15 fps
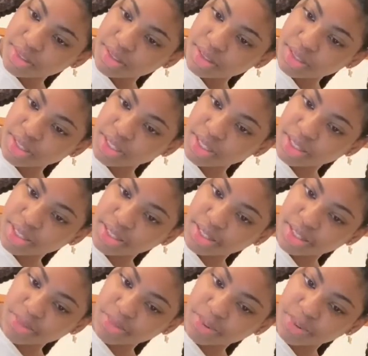the
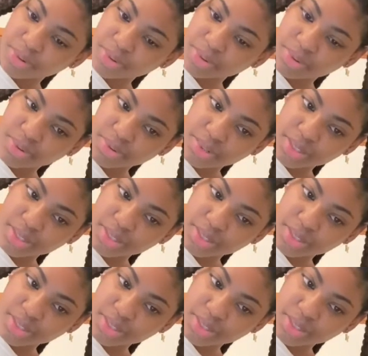label